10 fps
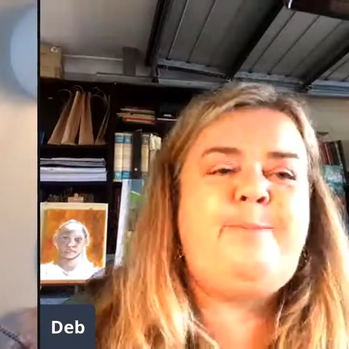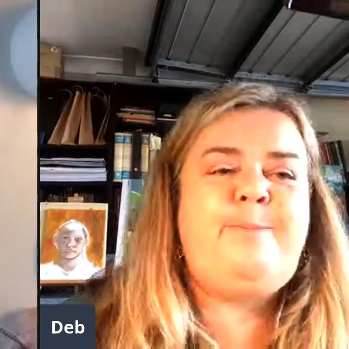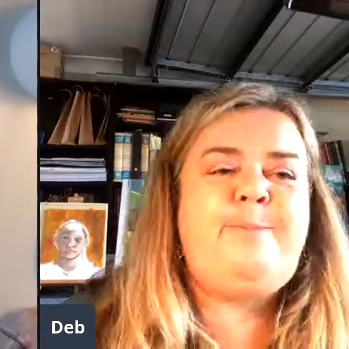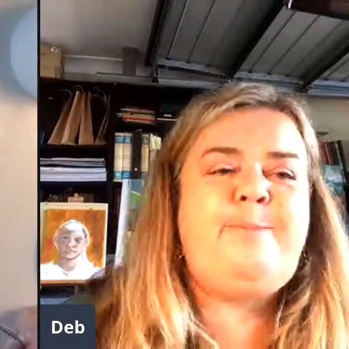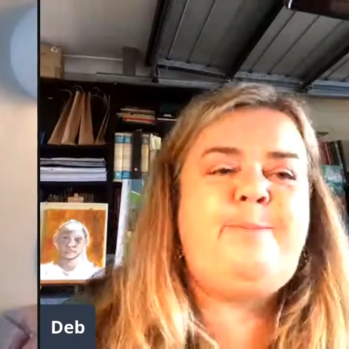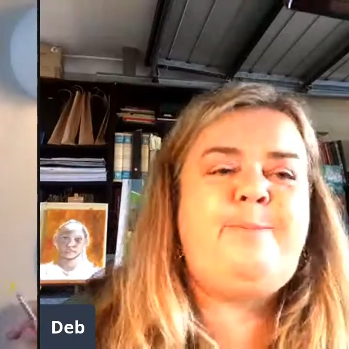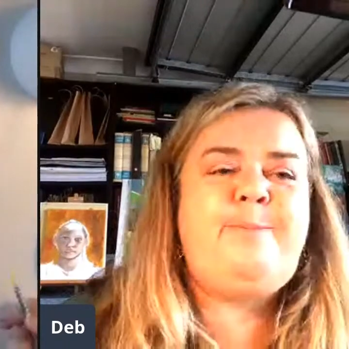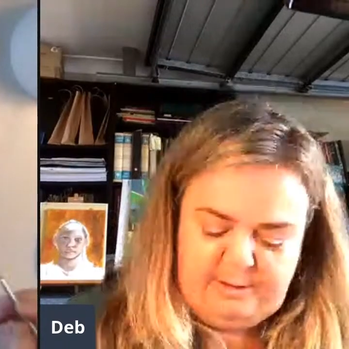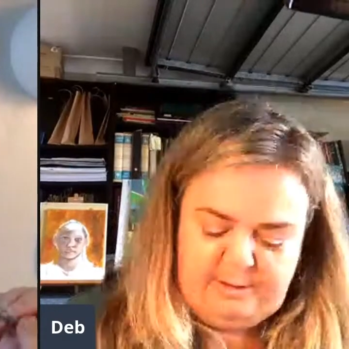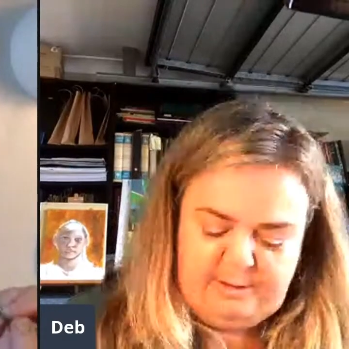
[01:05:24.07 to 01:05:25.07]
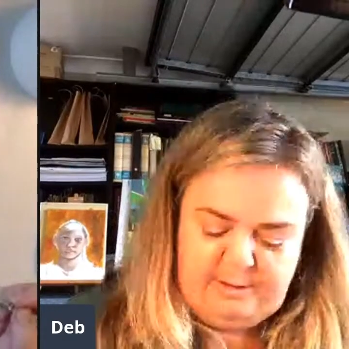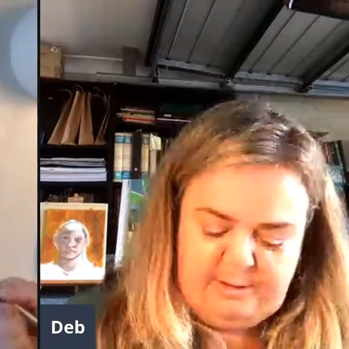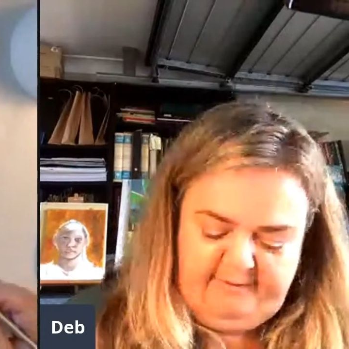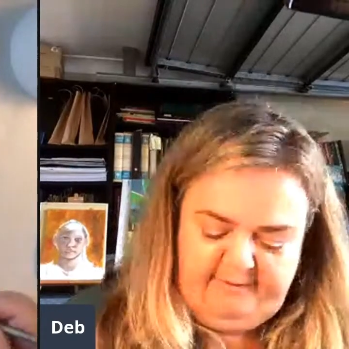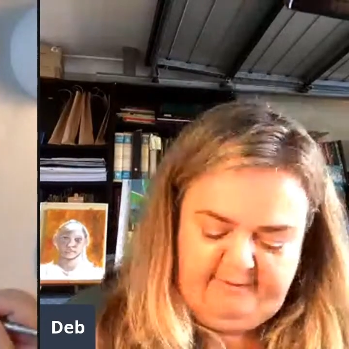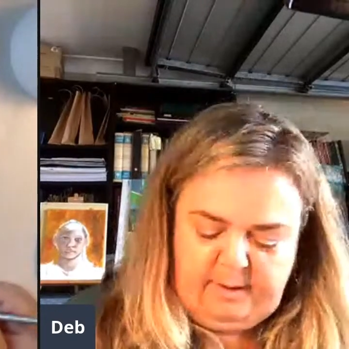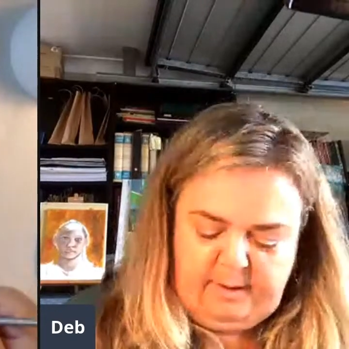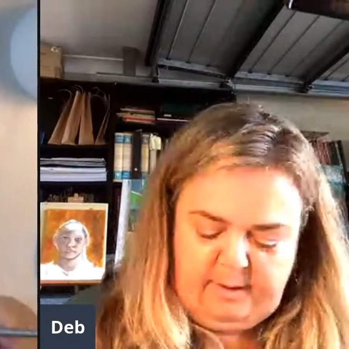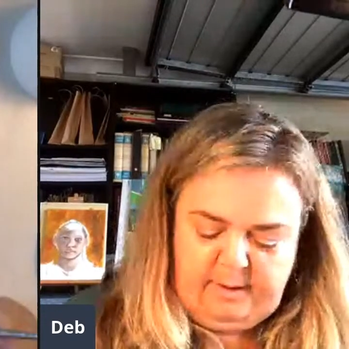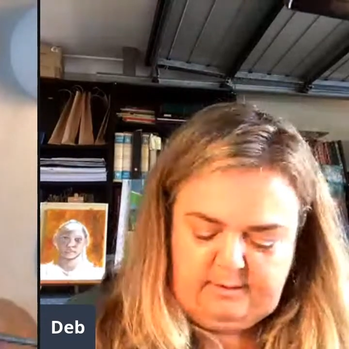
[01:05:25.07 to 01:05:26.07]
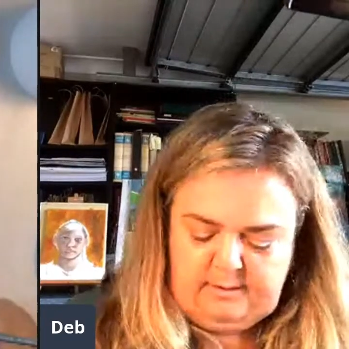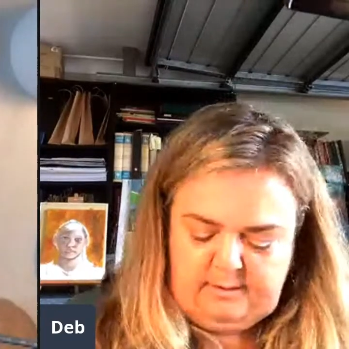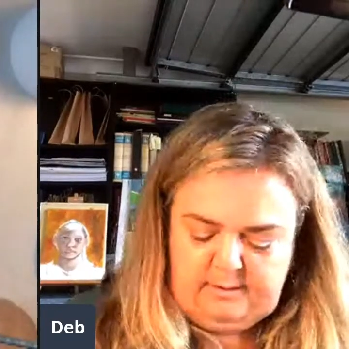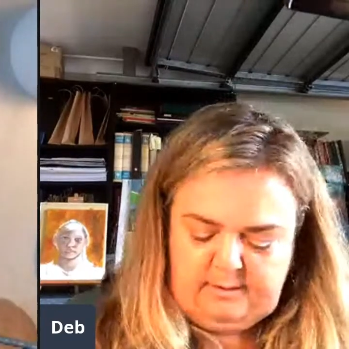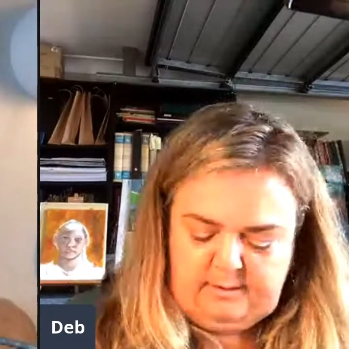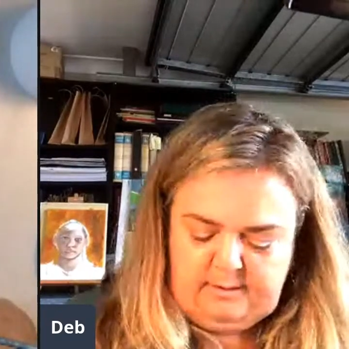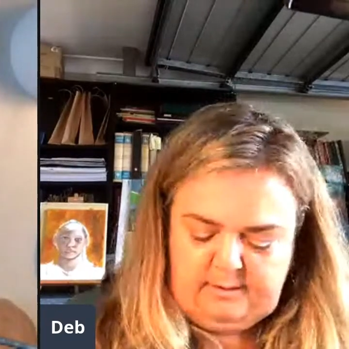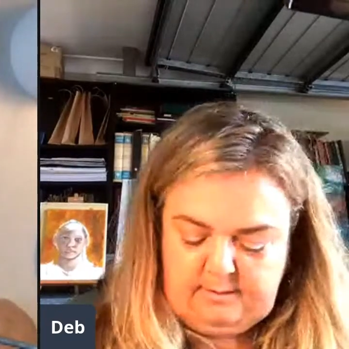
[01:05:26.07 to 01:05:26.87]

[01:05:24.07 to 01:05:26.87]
tulip. What's your favorite flower?